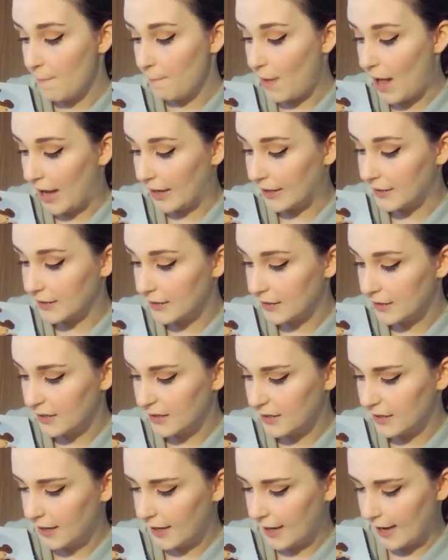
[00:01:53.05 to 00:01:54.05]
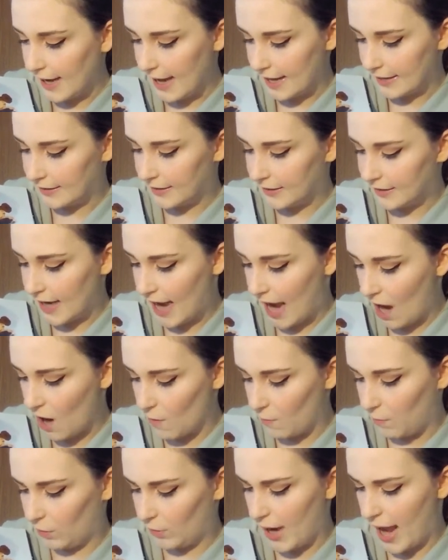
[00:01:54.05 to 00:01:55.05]
But he has
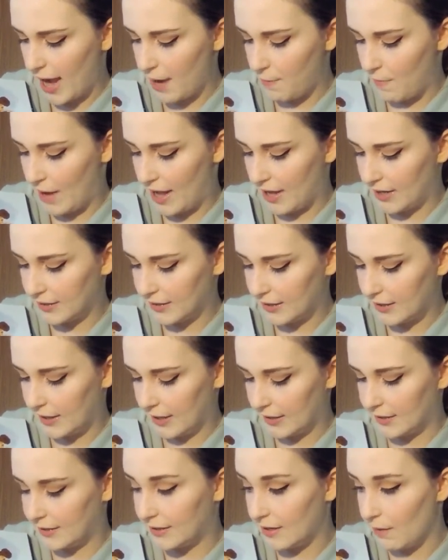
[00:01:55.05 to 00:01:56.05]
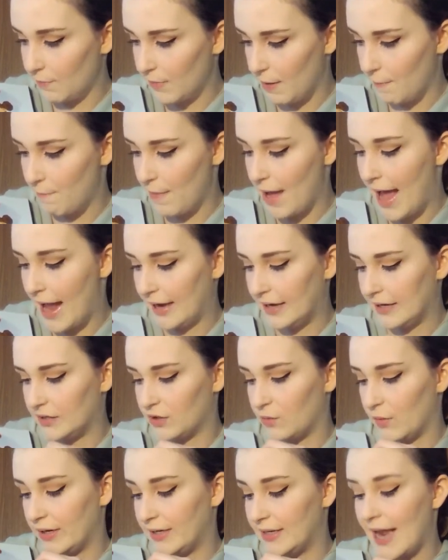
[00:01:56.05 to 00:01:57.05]
terrible nightmares that something bad
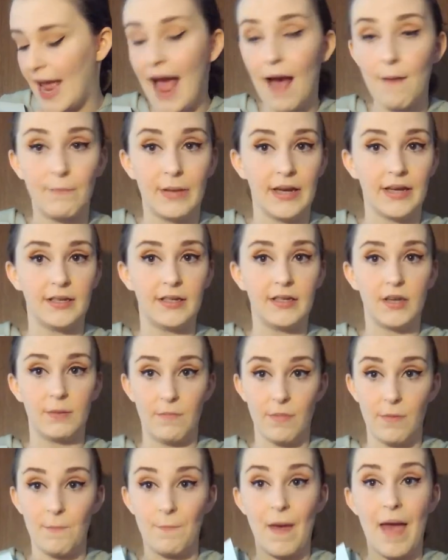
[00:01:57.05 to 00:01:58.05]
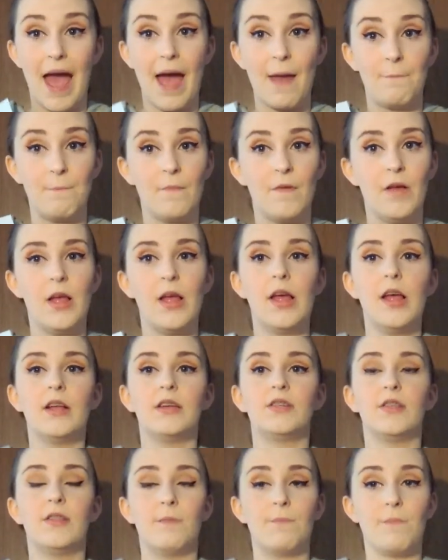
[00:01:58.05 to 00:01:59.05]
is going to happen to the pad
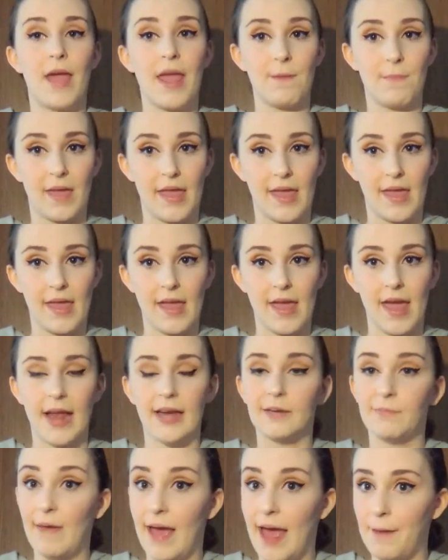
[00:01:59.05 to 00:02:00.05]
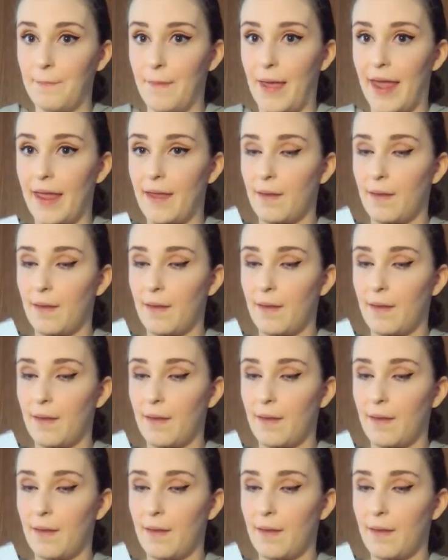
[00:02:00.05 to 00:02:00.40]
to the baby and Padme.